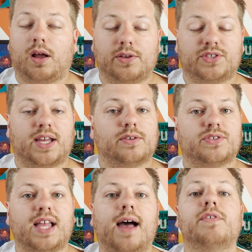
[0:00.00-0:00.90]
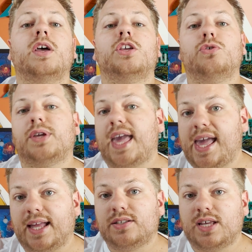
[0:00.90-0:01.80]
Sandals staff, you
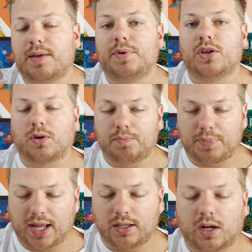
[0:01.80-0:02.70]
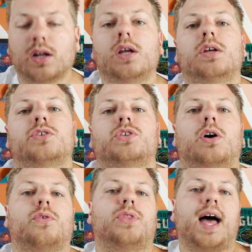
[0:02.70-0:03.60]
can tip your butler.
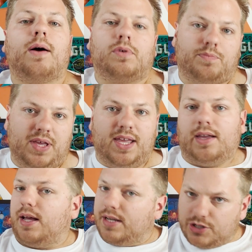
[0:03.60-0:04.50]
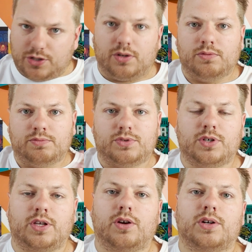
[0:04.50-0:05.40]
So that would be additional
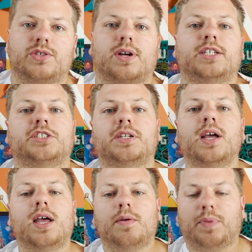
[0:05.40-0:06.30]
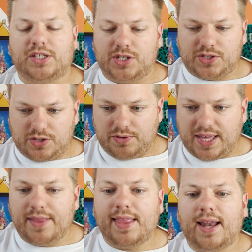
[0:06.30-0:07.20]
to your discretion, but just to
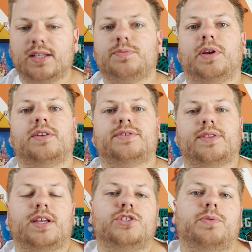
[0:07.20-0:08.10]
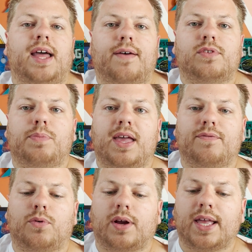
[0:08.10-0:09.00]
get that experience, the things you would have to pay
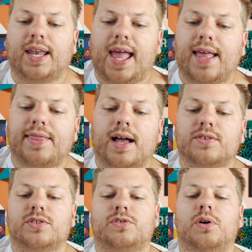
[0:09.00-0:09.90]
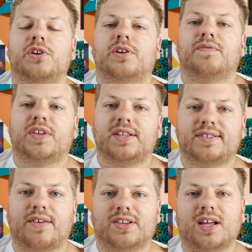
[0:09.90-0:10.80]
for, again,
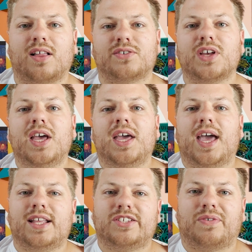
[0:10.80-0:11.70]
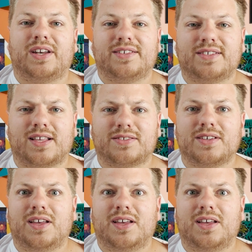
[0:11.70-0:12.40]
$8,257.20.